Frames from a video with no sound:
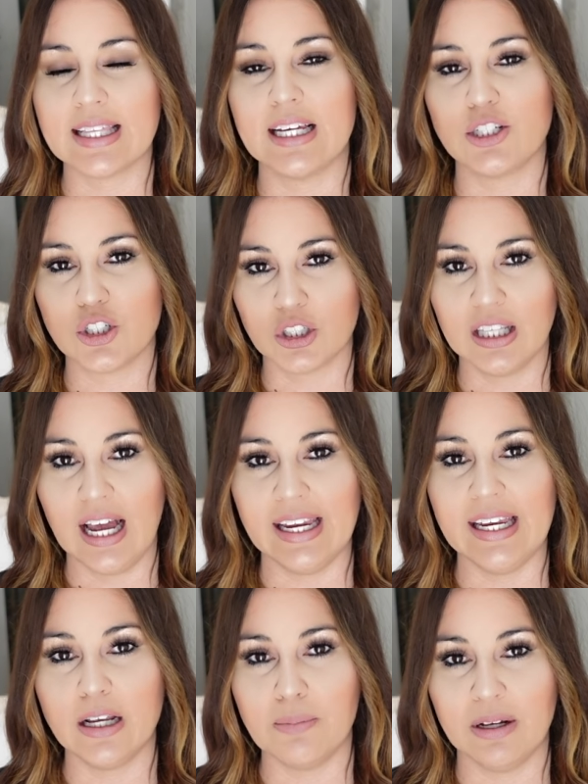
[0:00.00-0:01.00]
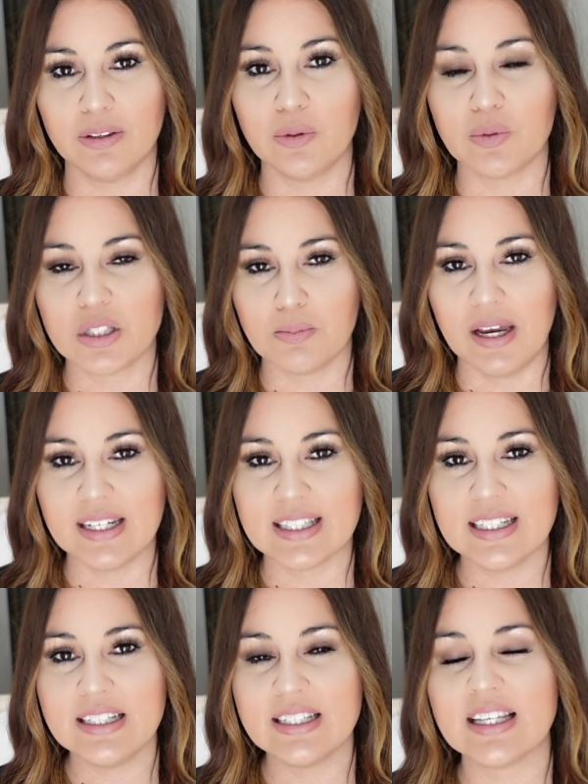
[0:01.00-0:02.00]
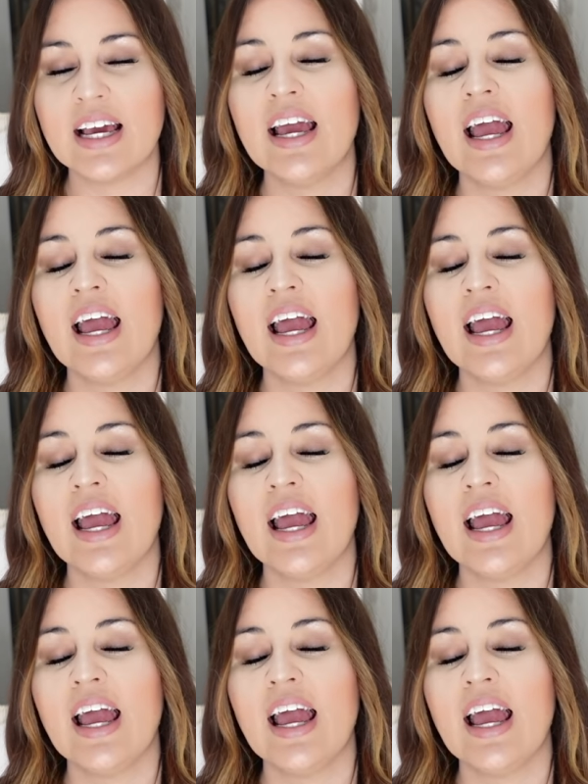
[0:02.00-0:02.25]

that you're liking about those spaces.